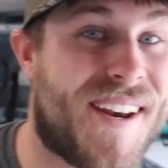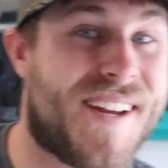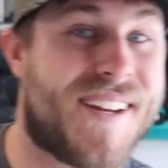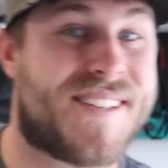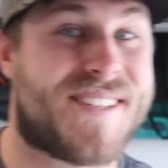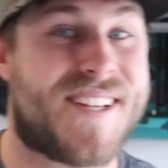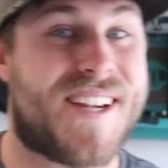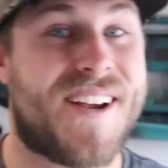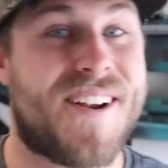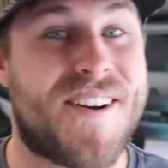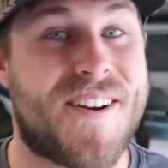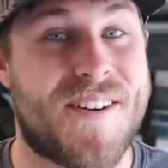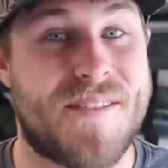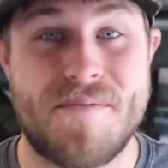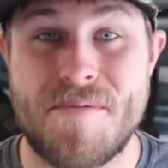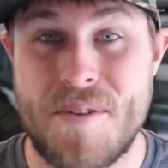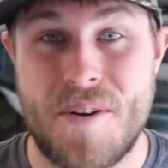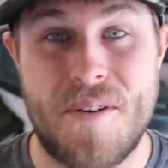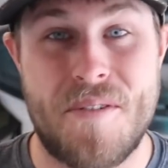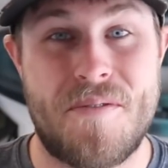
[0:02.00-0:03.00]
it's here in
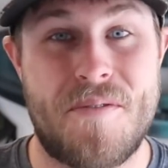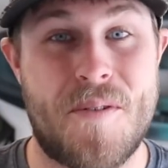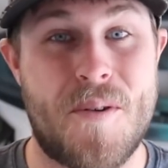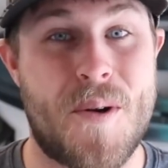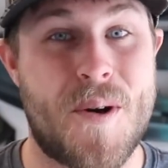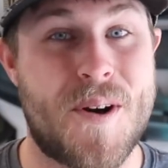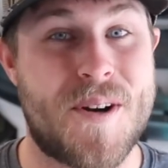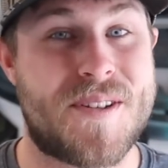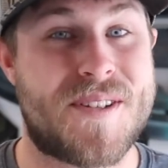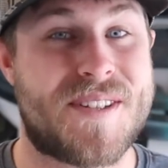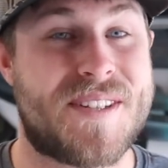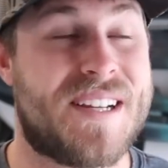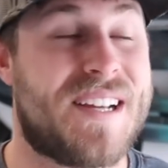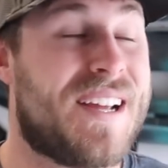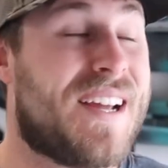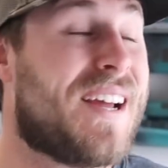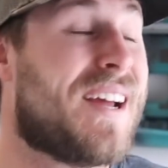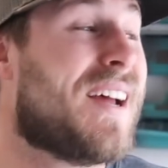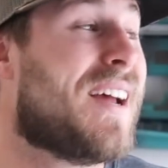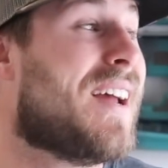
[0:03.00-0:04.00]
full force.
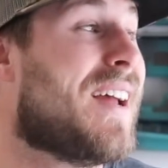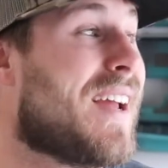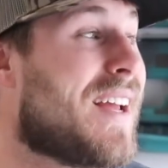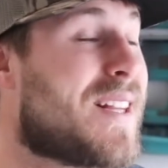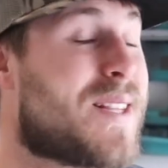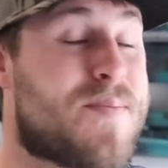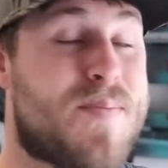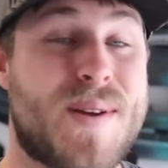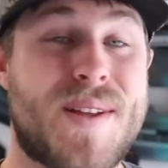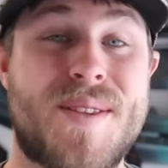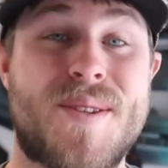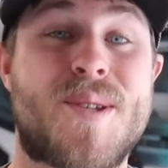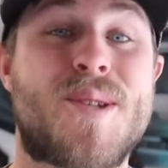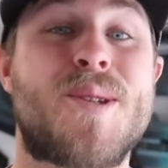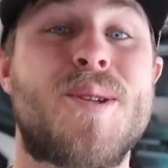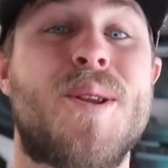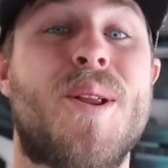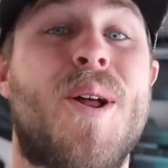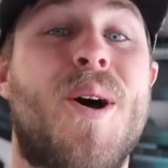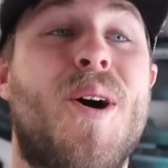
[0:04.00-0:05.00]
It's been
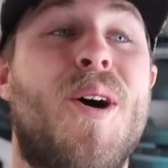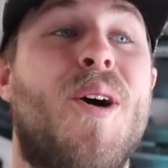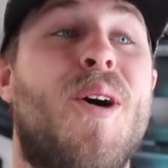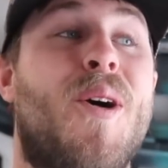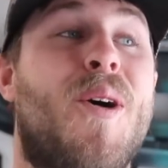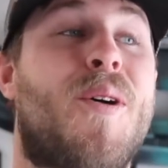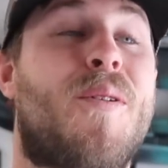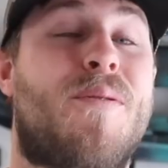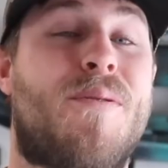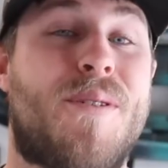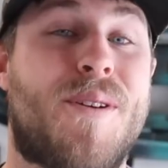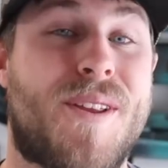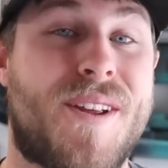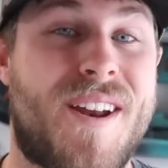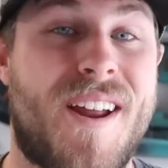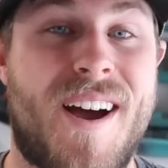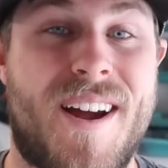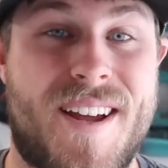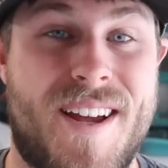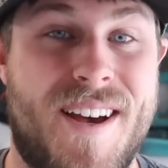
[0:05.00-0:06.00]
slow for the
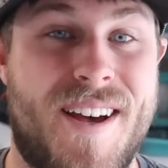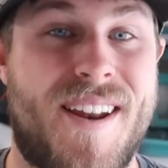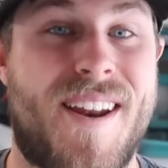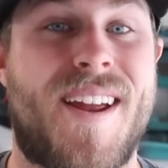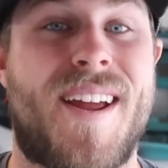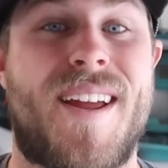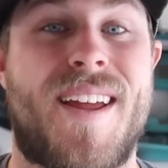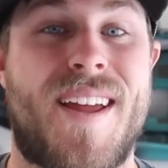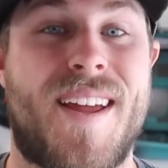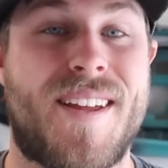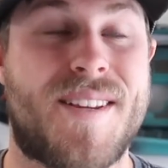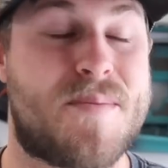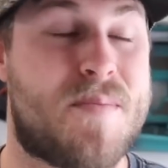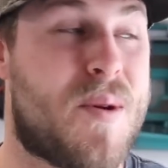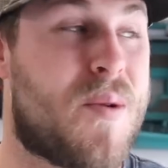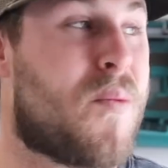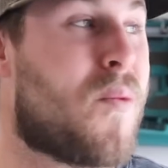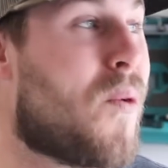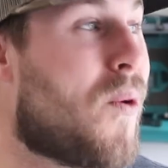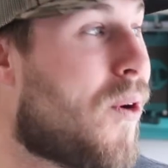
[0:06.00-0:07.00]
duck hunting. It's
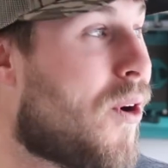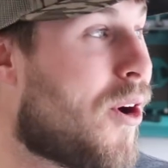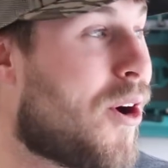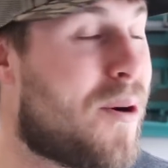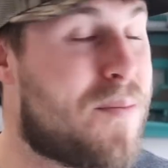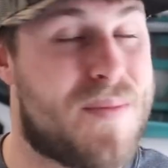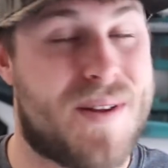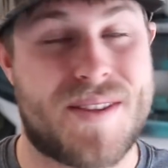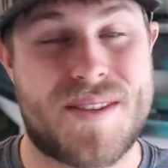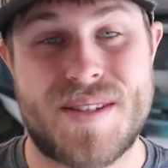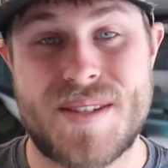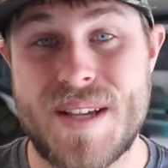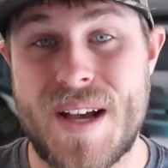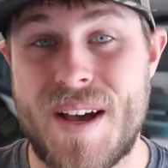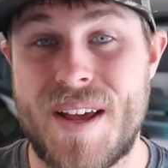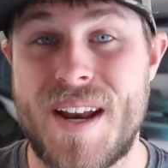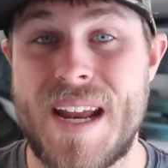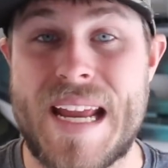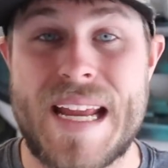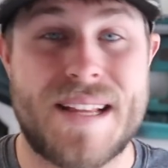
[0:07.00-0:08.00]
been warm and
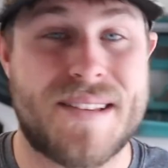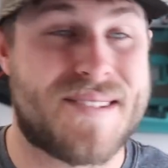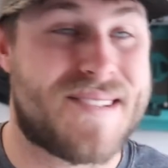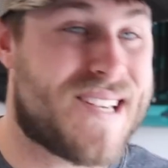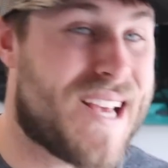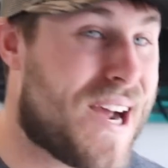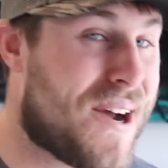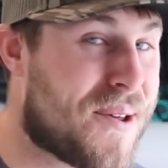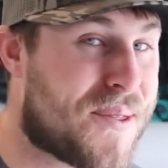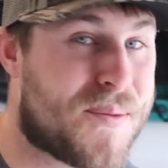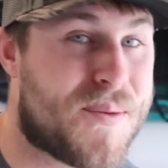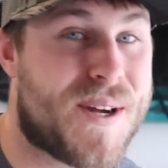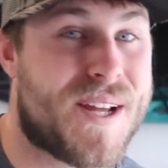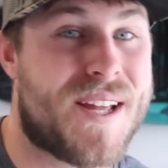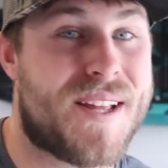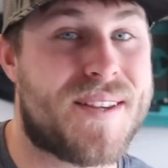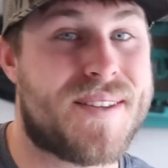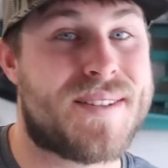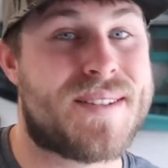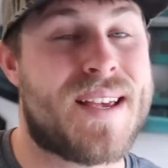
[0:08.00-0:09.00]
sunny and south
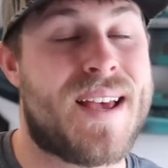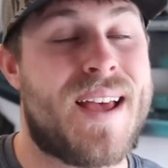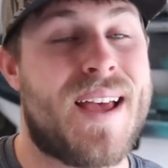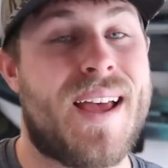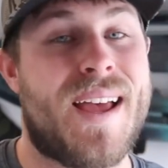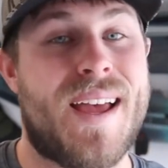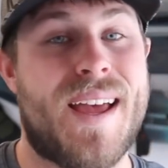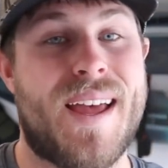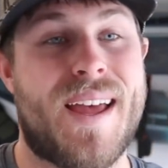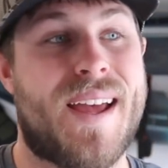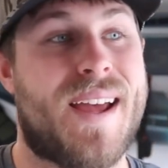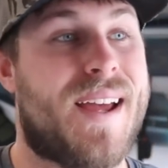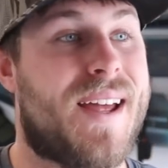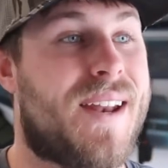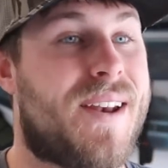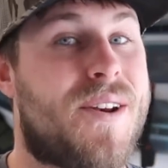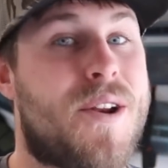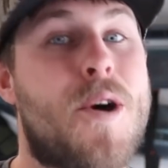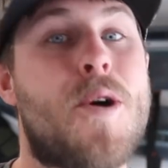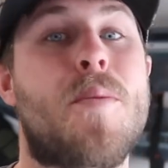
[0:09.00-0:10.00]
winds,
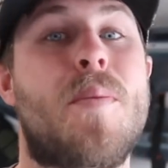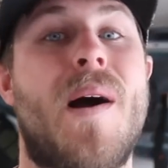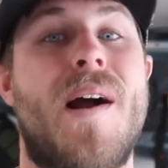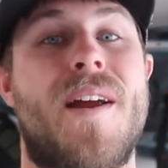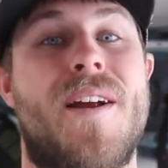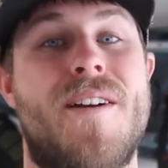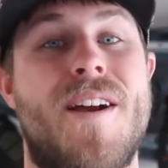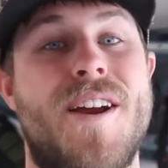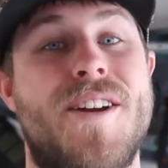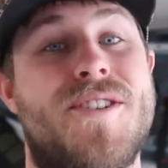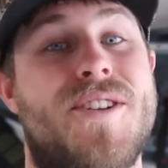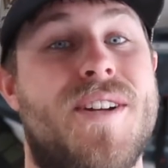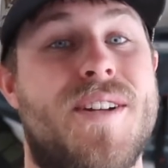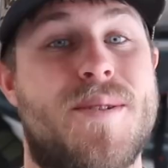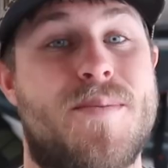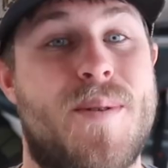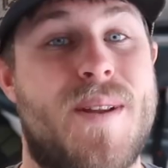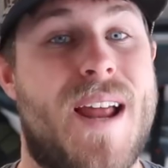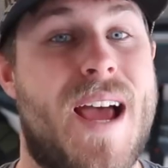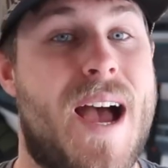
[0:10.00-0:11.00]
and no migration
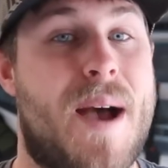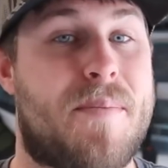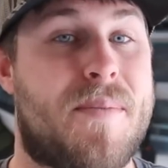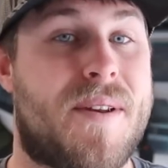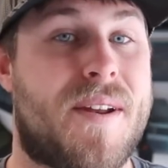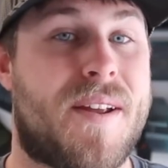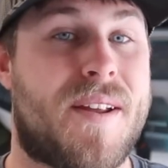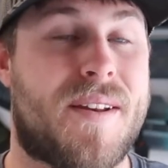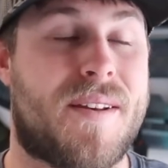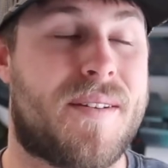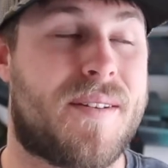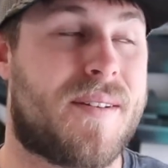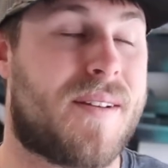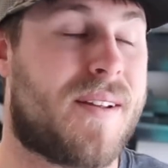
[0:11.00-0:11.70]
has been happening.